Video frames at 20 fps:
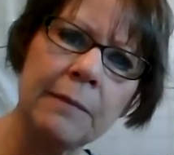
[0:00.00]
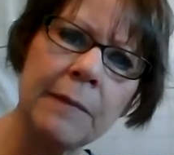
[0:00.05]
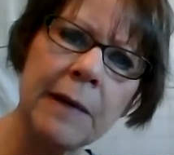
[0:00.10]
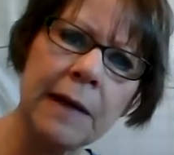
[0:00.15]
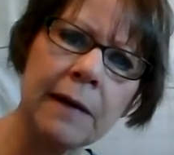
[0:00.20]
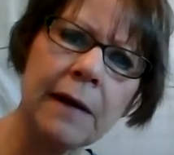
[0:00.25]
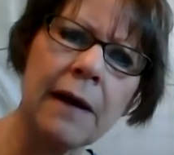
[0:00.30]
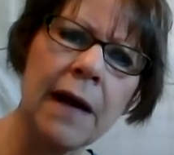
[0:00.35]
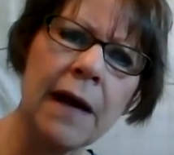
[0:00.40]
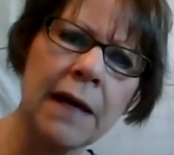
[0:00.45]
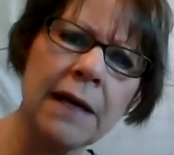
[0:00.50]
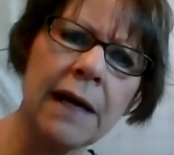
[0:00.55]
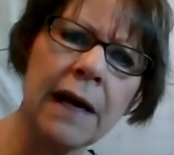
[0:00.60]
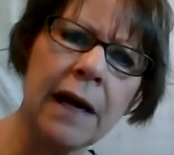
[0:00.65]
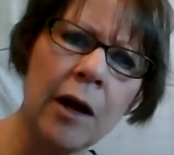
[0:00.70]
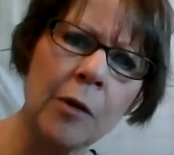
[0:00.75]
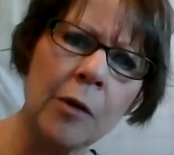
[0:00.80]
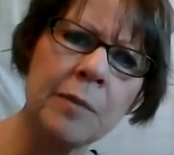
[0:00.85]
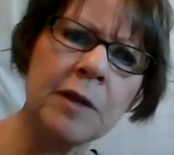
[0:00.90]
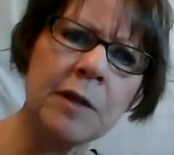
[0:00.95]
It kind of
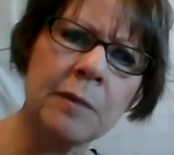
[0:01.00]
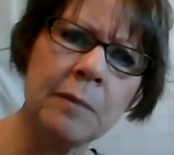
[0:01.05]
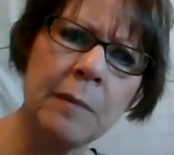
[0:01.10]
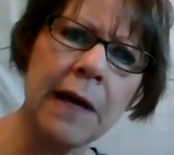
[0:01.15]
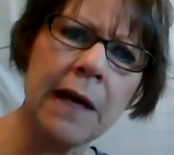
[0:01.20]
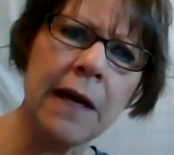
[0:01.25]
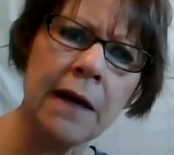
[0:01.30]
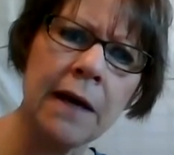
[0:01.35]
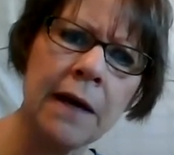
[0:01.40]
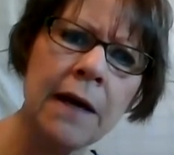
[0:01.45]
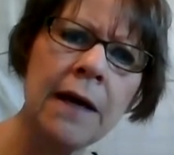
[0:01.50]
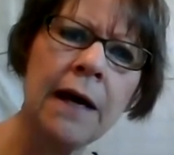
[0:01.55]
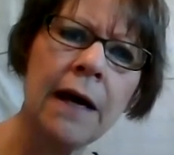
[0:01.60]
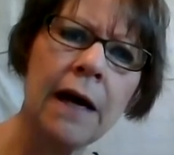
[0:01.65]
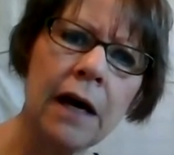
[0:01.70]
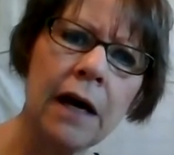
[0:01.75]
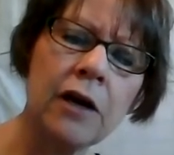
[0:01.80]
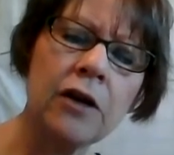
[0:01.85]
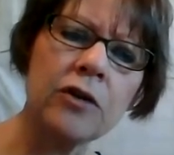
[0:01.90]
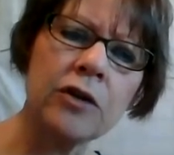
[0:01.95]
helps me
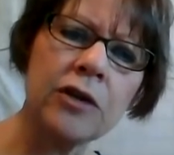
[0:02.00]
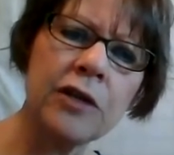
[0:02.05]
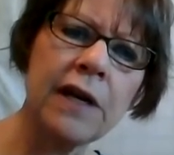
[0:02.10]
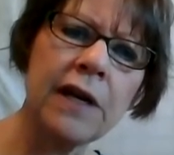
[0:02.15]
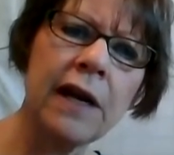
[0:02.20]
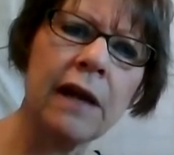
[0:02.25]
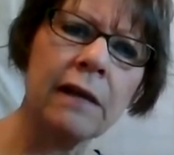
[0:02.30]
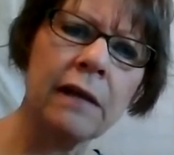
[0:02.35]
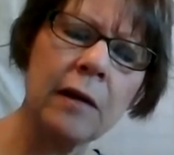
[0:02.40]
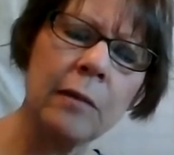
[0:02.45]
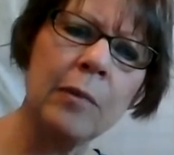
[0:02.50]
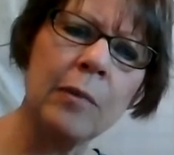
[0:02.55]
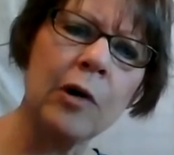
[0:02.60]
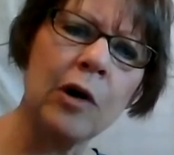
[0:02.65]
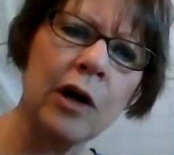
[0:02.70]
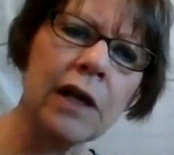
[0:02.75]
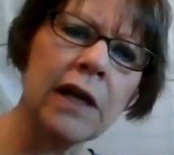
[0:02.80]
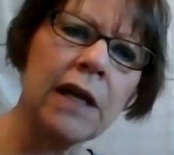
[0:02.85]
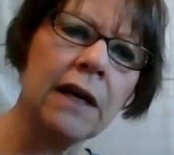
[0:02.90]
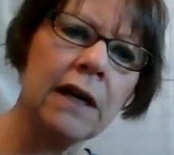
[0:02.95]
understand the
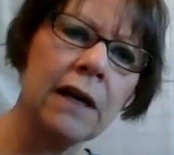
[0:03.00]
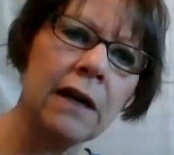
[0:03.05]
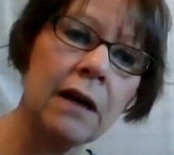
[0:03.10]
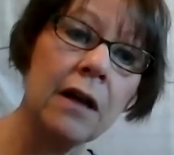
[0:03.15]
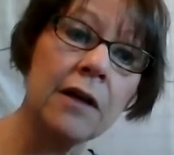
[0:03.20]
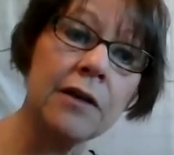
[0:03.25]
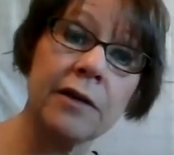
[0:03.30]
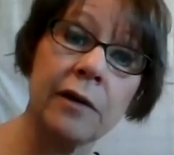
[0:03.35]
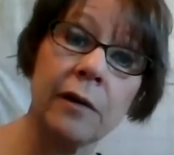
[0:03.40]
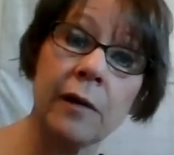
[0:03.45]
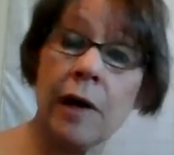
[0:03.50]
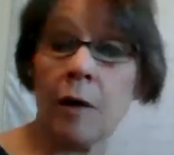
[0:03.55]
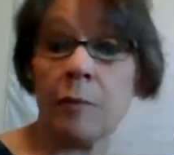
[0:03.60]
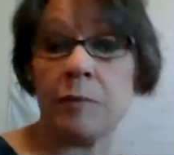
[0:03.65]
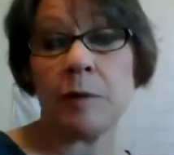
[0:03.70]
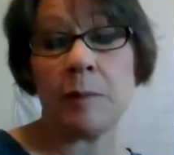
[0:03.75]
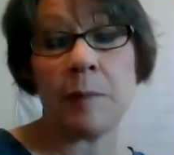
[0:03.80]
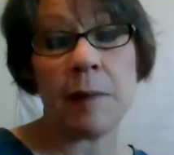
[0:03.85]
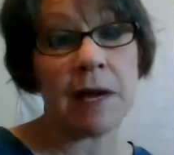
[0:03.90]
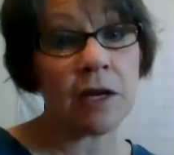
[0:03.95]
book, and it also
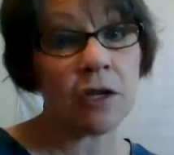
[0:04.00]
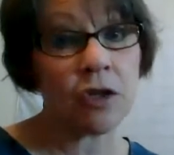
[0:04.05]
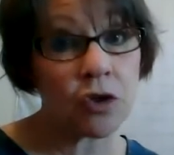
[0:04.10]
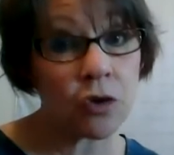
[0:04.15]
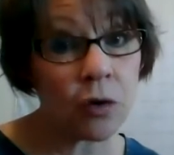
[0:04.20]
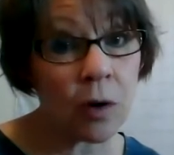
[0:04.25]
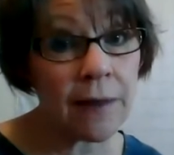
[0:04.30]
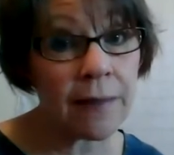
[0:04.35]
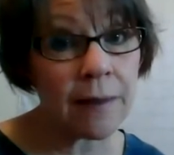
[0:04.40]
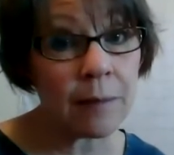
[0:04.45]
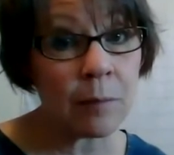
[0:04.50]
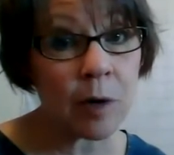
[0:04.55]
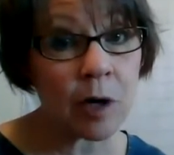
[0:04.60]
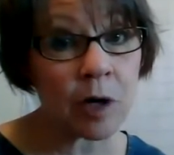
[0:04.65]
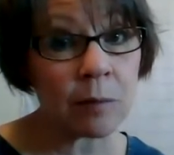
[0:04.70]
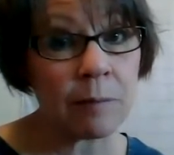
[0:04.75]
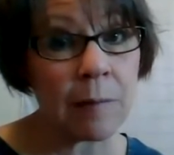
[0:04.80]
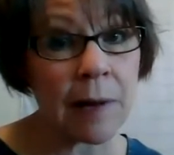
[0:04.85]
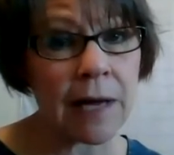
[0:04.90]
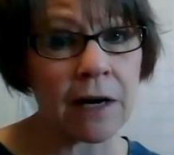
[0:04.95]
helps me enjoy the book
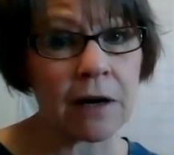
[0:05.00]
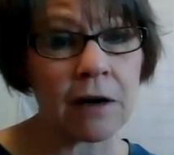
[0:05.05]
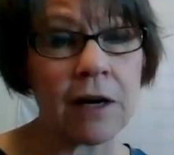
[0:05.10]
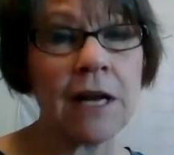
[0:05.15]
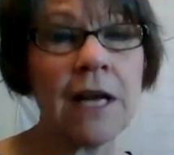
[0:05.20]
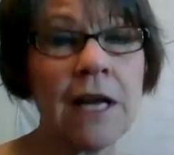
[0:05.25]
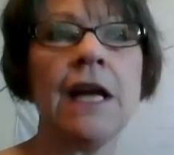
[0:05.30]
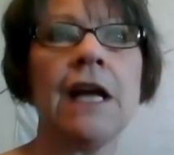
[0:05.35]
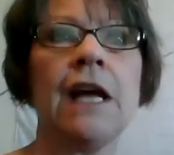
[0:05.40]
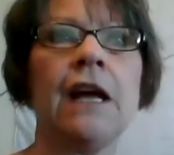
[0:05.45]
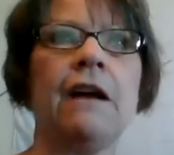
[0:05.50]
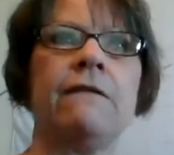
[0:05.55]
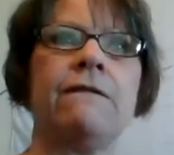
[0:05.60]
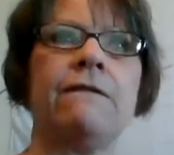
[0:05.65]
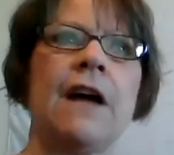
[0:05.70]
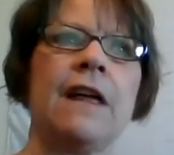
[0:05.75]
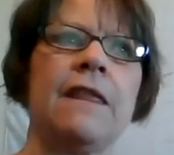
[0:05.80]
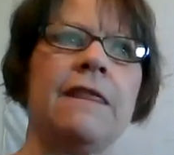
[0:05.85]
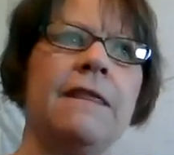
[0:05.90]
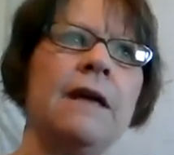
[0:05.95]
better if
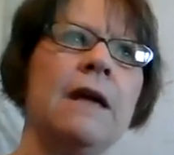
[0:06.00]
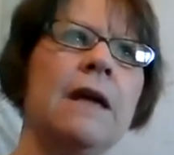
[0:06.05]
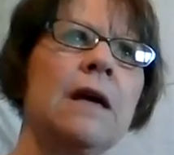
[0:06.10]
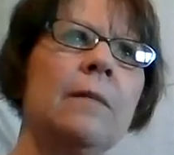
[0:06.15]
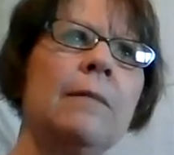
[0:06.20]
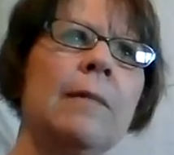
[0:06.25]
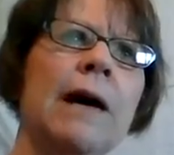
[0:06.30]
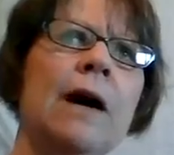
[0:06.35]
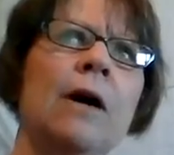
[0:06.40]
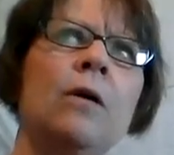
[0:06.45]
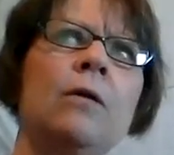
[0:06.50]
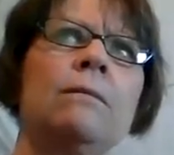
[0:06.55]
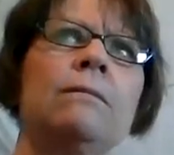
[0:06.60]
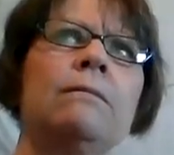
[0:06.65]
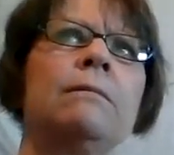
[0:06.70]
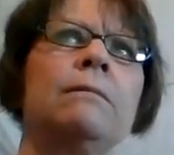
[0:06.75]
I think about,